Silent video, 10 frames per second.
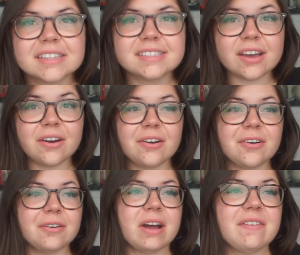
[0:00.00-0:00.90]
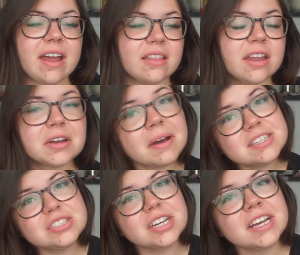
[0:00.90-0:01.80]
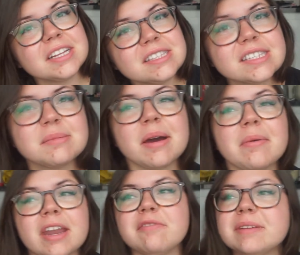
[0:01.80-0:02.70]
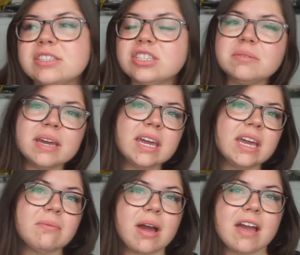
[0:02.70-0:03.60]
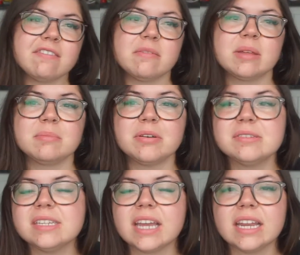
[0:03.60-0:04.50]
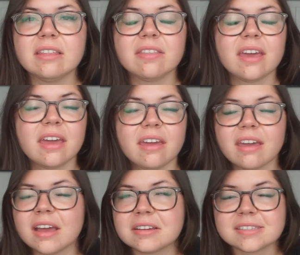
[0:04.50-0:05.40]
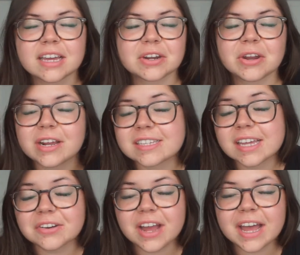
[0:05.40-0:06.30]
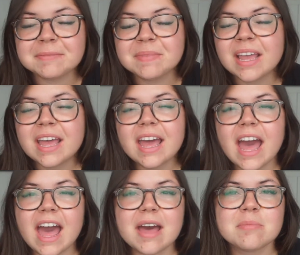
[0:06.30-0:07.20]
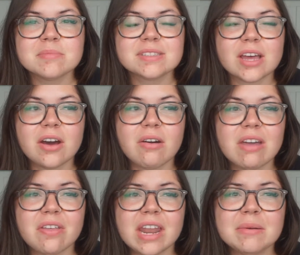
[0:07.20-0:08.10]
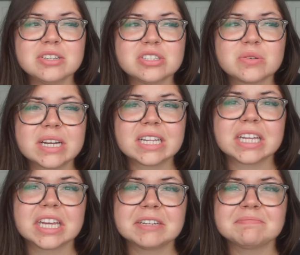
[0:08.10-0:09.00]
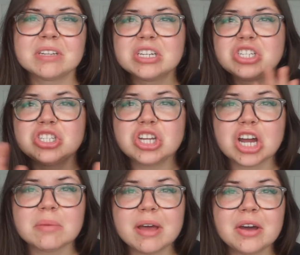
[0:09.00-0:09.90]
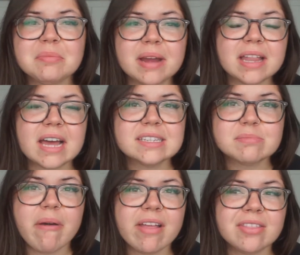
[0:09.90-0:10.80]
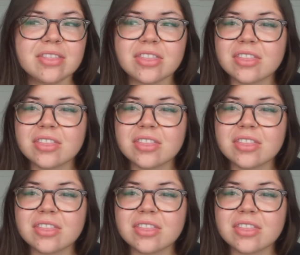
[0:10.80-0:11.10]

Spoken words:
So I've had a lot of questions about what I've been doing, why I haven't been posting anything, etc, etc. So I thought I would just quickly talk about my last month,